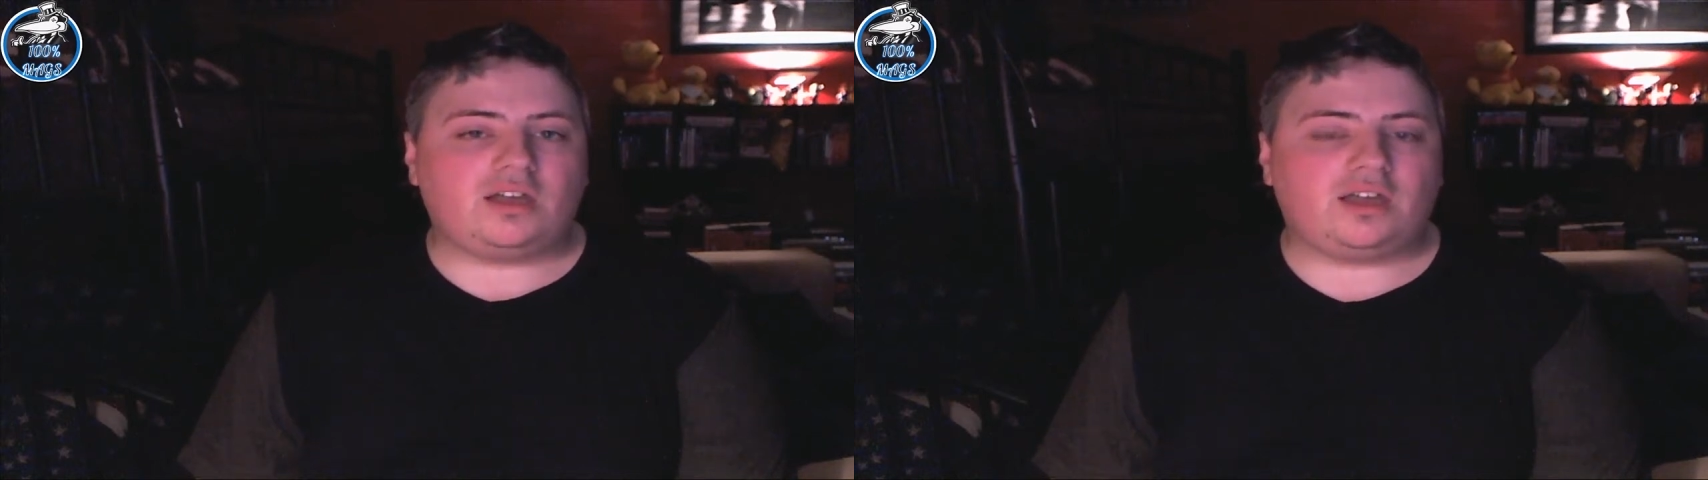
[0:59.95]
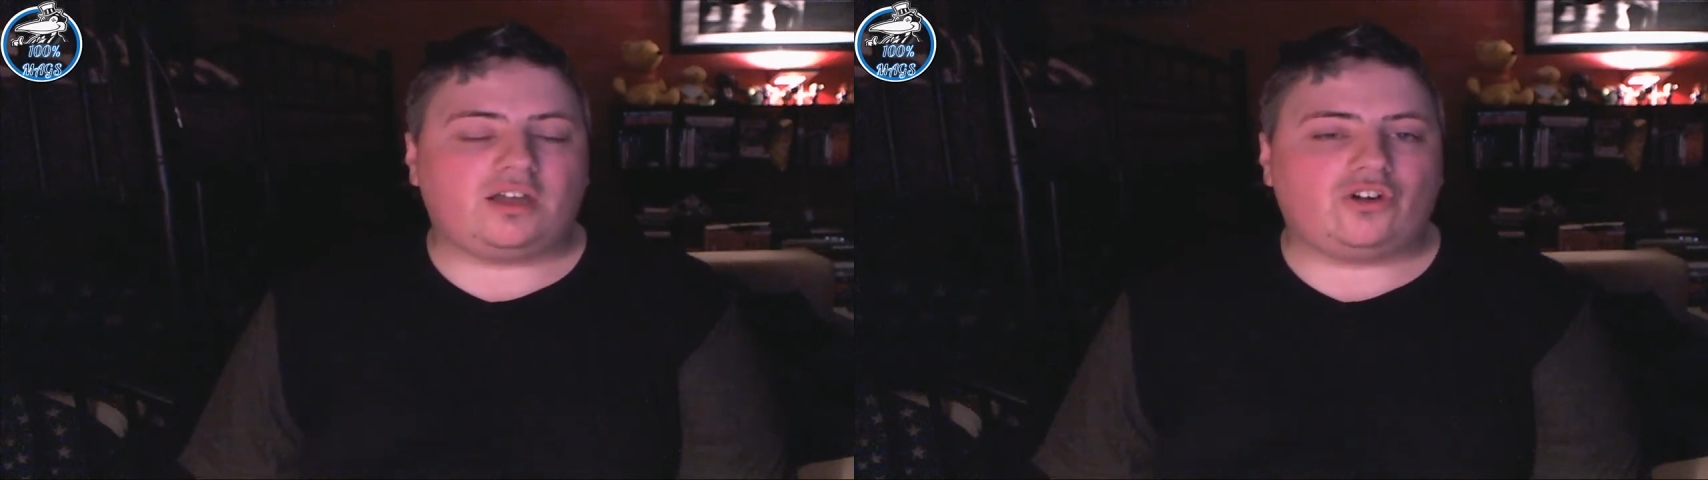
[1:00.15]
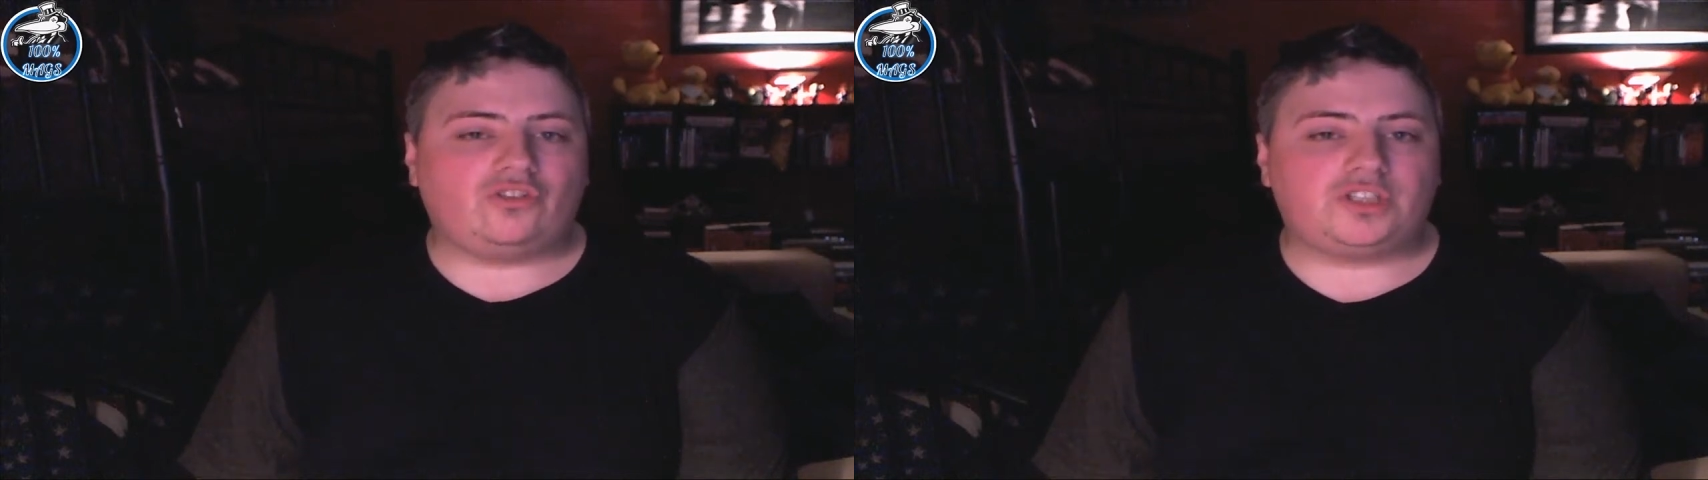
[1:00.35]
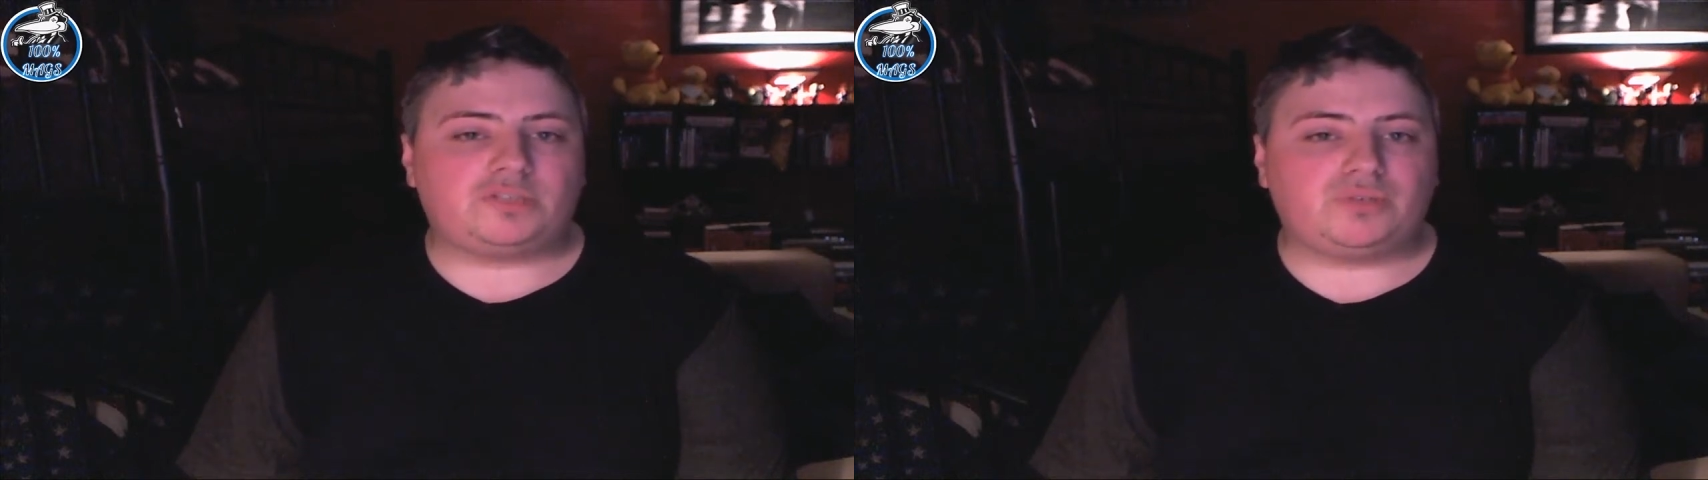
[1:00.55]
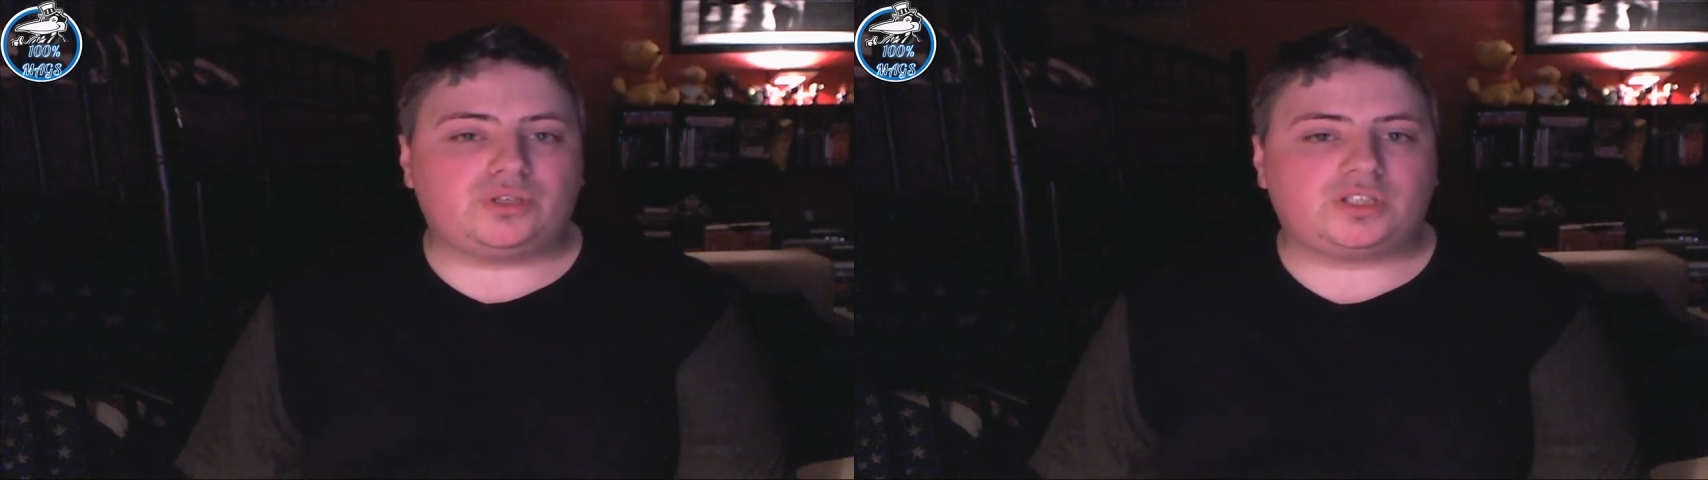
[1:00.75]
On the
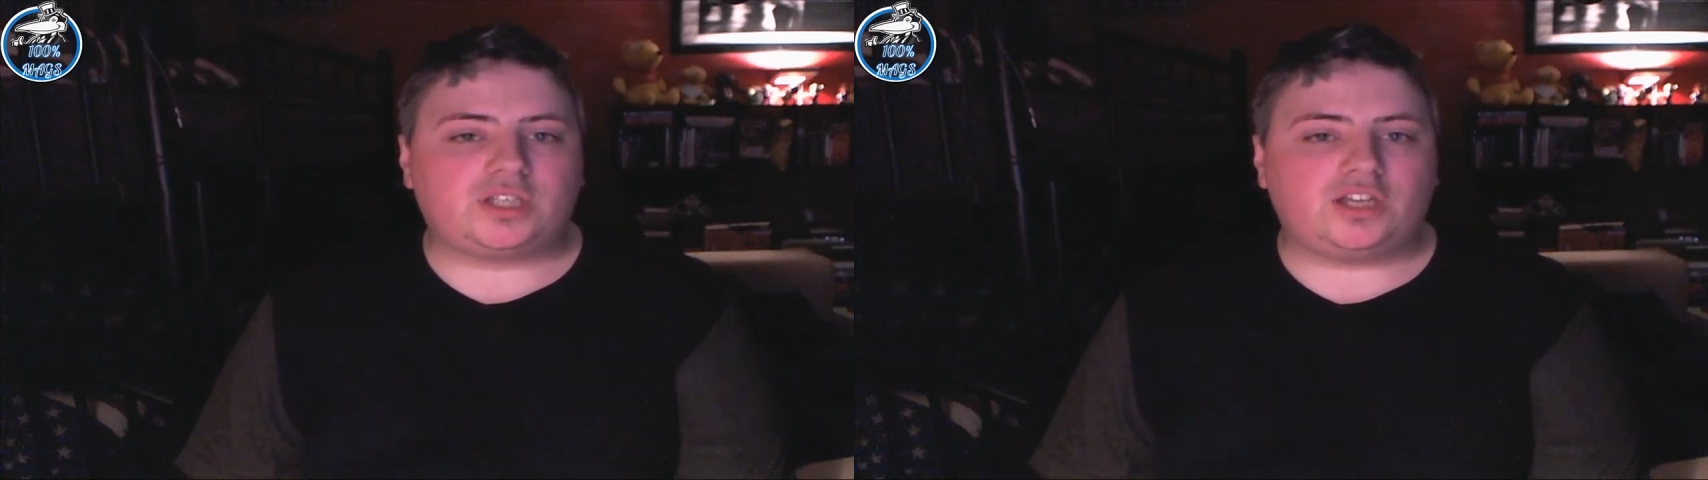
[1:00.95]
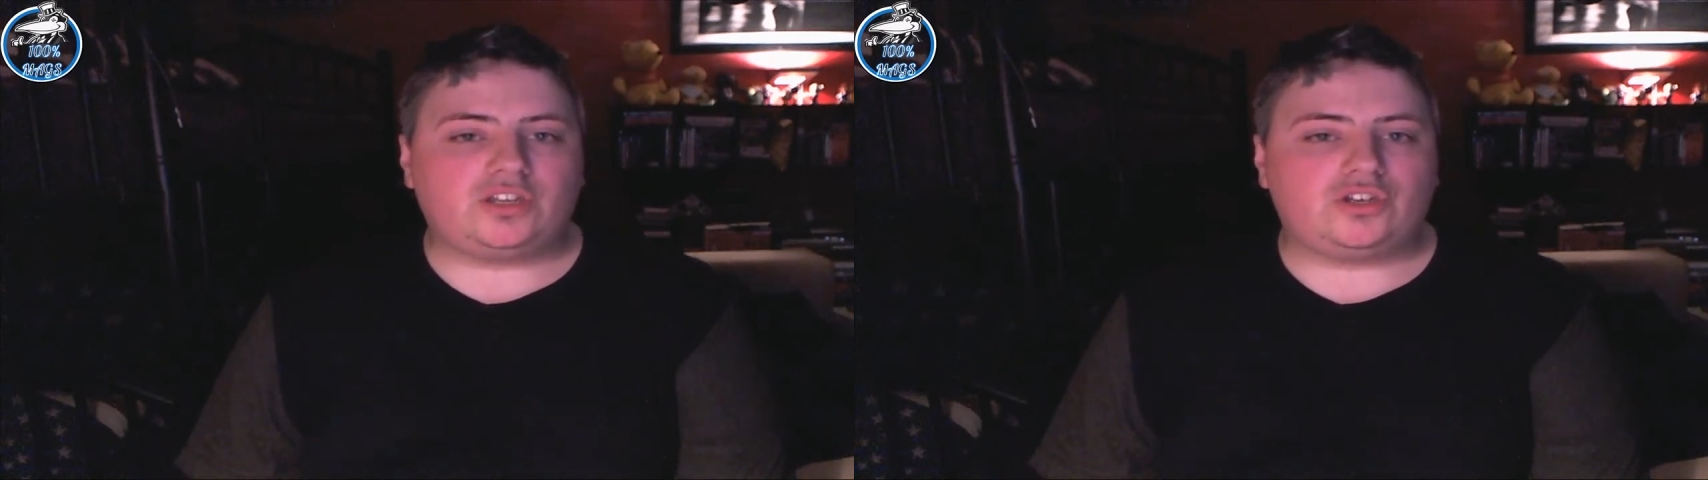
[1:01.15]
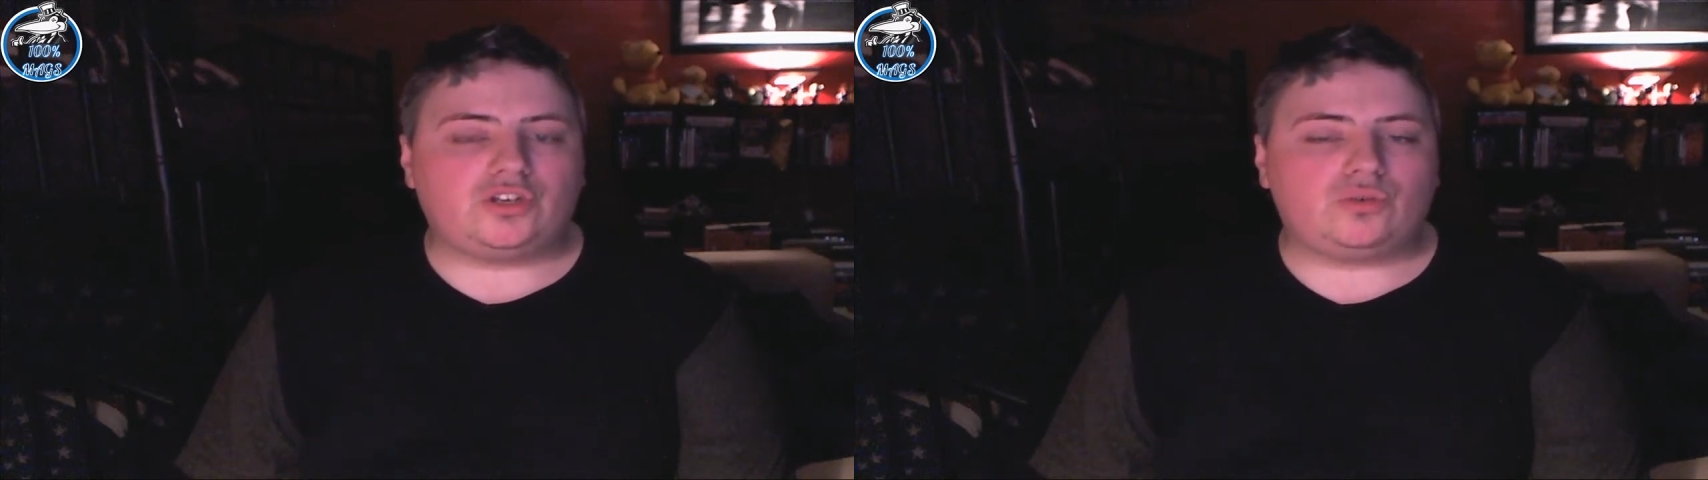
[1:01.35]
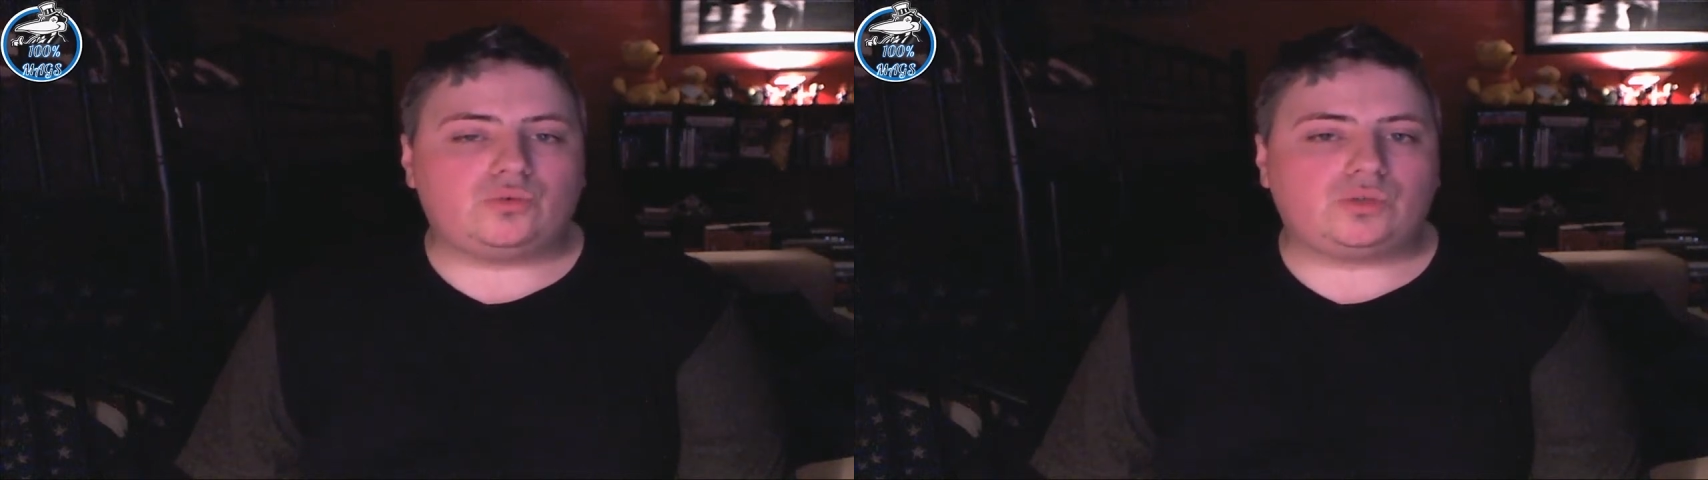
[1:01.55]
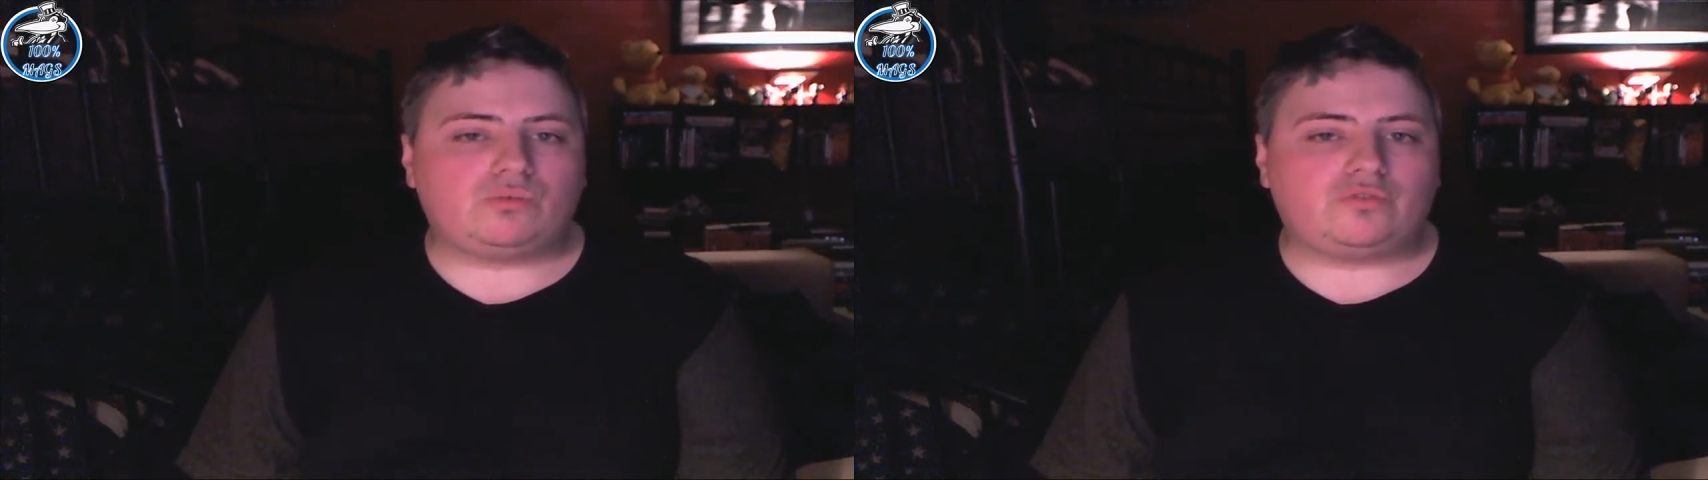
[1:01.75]
Spurs side of the news,